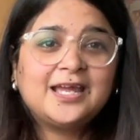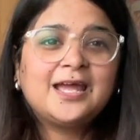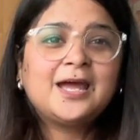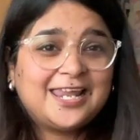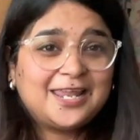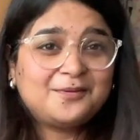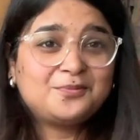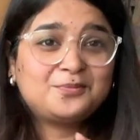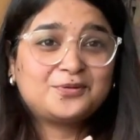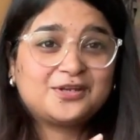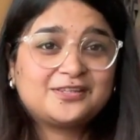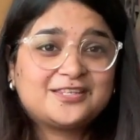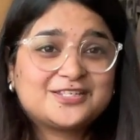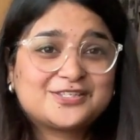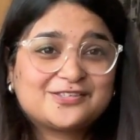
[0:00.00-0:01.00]
Let me put
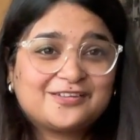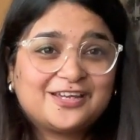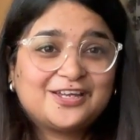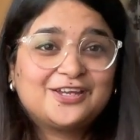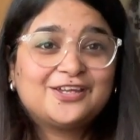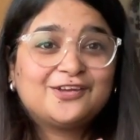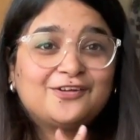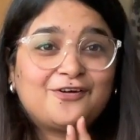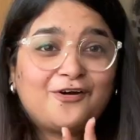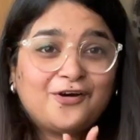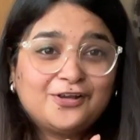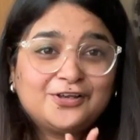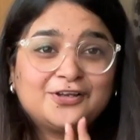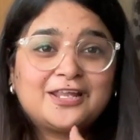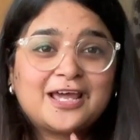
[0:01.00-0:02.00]
it this way.
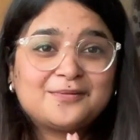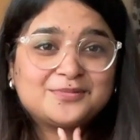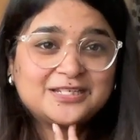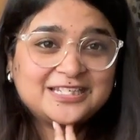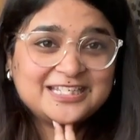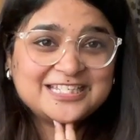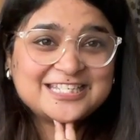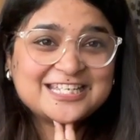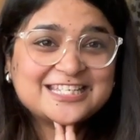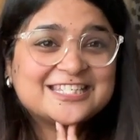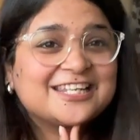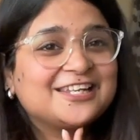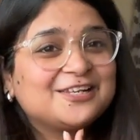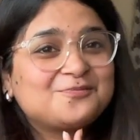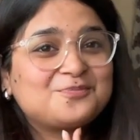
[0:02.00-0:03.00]
All your diamond needs is a
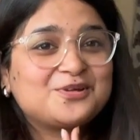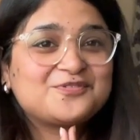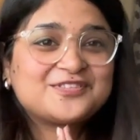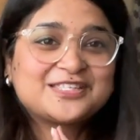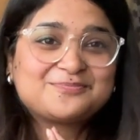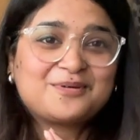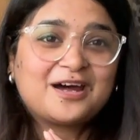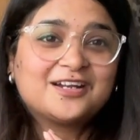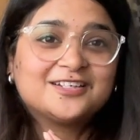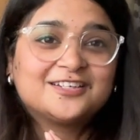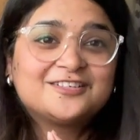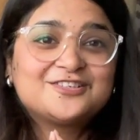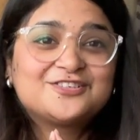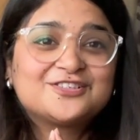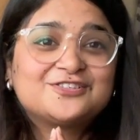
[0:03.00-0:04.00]
little bit of spa
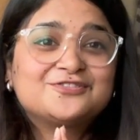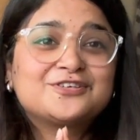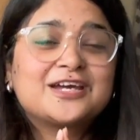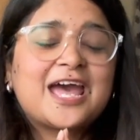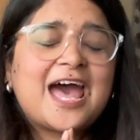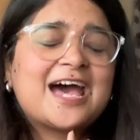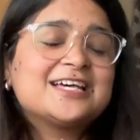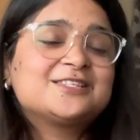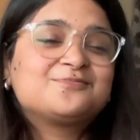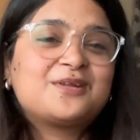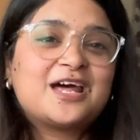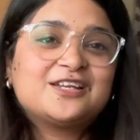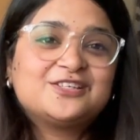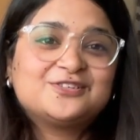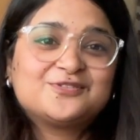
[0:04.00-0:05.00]
day to look as
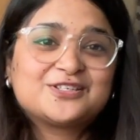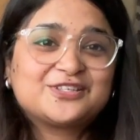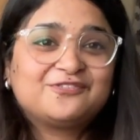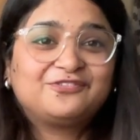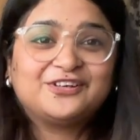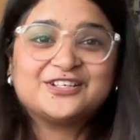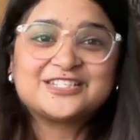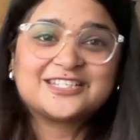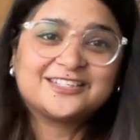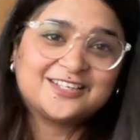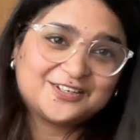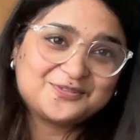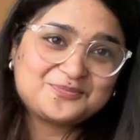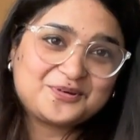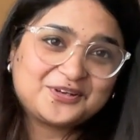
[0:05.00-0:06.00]
brand new as the first day
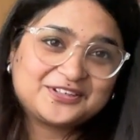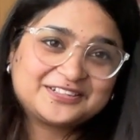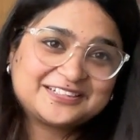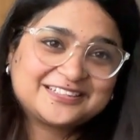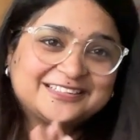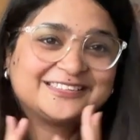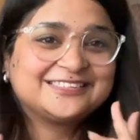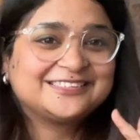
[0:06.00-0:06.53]
that you bought it.